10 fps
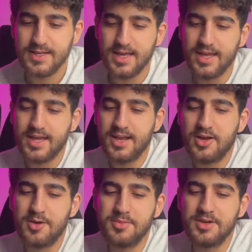Again,
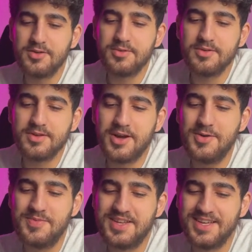
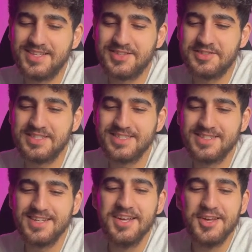combinator.
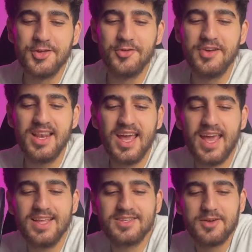You really
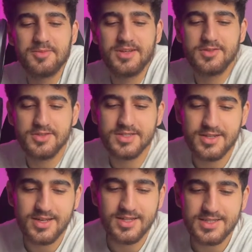hate combinators, I
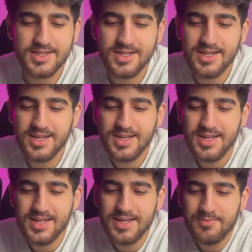guess.
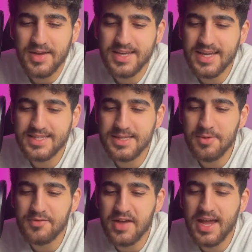Making a team
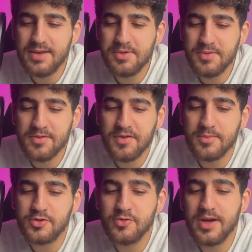of n people from
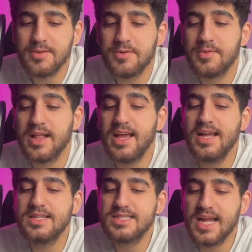2n people.
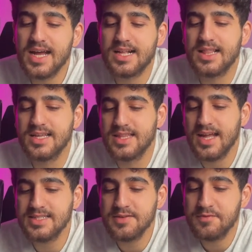Exactly.
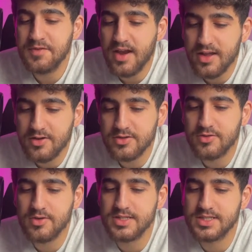That's a very good
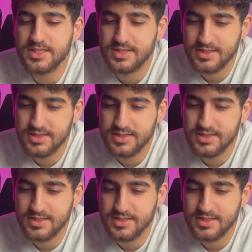question.